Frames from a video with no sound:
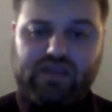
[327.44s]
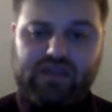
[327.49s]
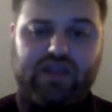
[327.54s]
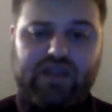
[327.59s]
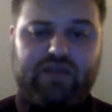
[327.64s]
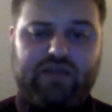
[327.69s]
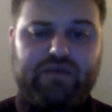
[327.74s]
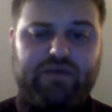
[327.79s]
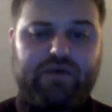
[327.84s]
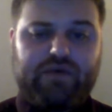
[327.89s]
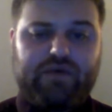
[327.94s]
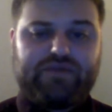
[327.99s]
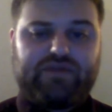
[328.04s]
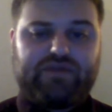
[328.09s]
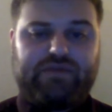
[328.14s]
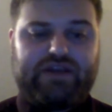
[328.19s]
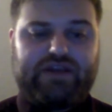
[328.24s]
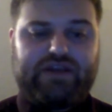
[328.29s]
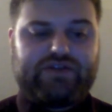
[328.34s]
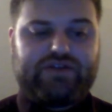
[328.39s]
And we always
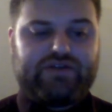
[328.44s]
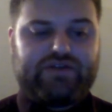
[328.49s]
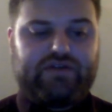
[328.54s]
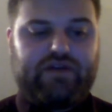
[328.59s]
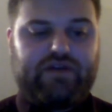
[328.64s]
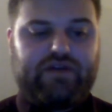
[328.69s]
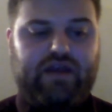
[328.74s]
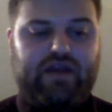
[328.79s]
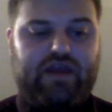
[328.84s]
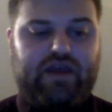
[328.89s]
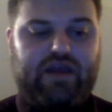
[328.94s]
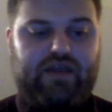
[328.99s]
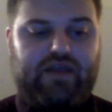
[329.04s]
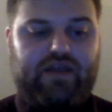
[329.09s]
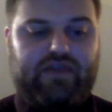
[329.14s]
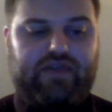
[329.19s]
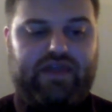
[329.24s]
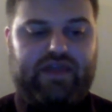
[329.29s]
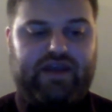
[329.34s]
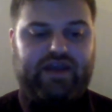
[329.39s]
want to make sure
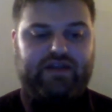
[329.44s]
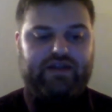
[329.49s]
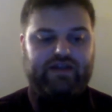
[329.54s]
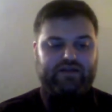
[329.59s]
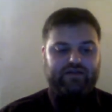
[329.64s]
that